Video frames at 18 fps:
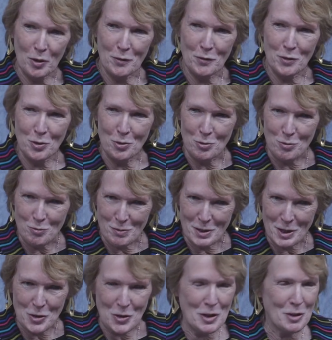if you
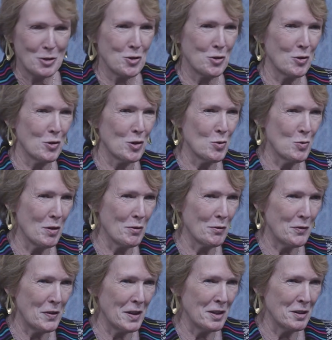read the issue, you won't
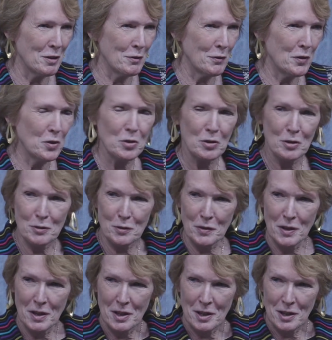find it full of
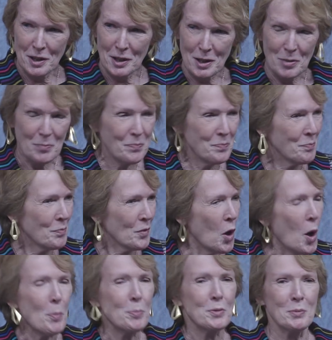um,
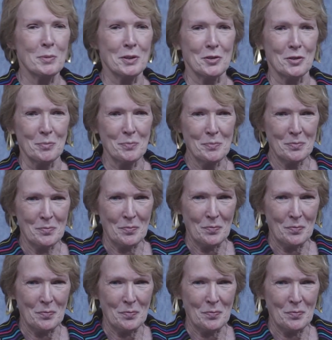optimism.